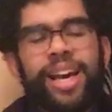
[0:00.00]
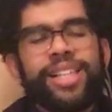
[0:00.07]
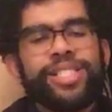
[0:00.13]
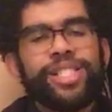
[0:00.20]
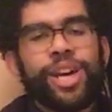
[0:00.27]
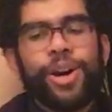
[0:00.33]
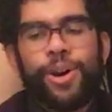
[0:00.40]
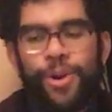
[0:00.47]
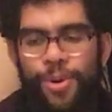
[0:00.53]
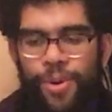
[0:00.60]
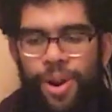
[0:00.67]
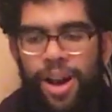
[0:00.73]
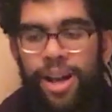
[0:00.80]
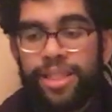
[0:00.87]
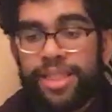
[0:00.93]
So
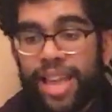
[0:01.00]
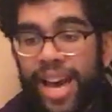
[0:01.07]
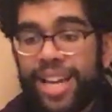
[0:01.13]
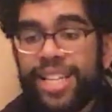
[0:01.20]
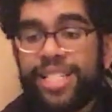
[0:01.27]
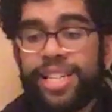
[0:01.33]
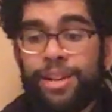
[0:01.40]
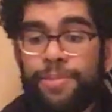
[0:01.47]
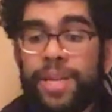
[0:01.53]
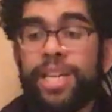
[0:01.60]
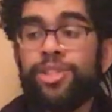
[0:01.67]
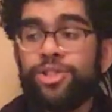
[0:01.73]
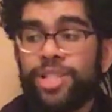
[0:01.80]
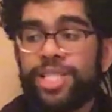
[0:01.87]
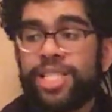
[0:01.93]
it'll be
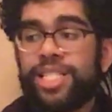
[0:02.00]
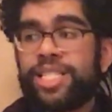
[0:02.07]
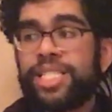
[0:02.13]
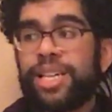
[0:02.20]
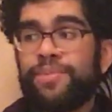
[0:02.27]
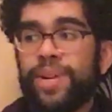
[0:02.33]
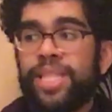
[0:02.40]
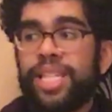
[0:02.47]
interesting to see